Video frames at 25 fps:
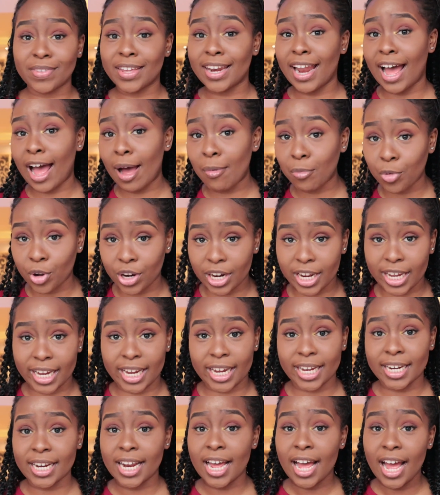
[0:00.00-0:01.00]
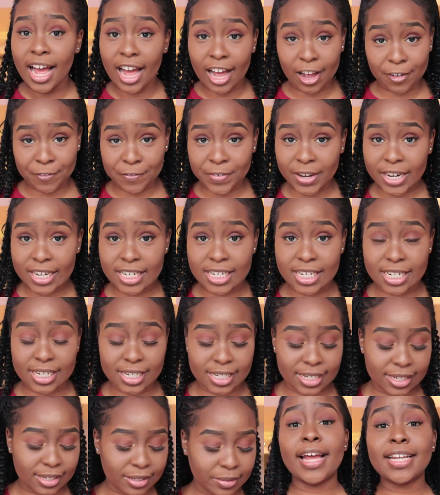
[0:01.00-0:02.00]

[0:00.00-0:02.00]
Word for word: then I'm gonna get affected.